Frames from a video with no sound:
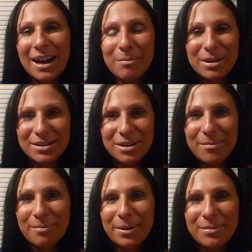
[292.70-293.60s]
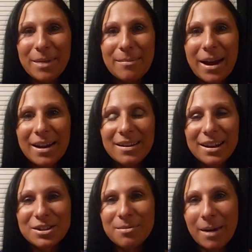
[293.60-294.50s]
I'm going to start building my mat
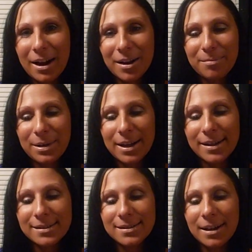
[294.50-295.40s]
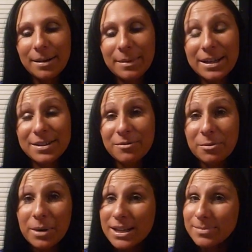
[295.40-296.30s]
collection back up because it is
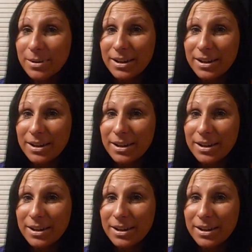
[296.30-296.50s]
overpriced,